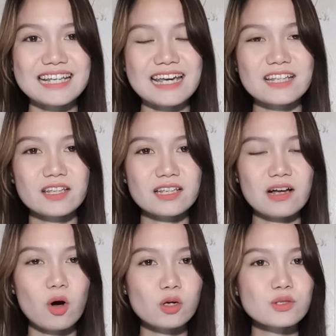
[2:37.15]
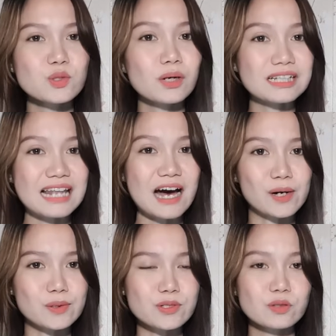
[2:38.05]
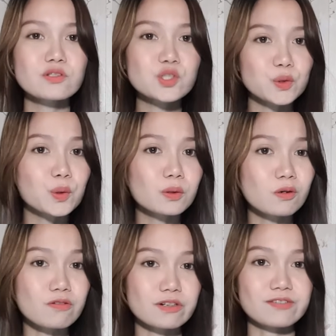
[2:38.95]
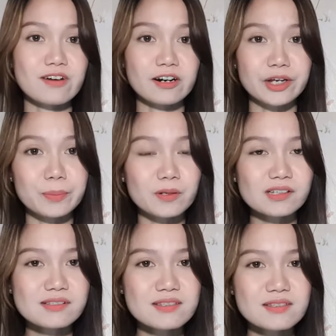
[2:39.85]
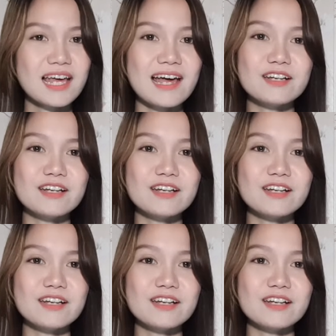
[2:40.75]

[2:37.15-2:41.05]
It also allows control over variables,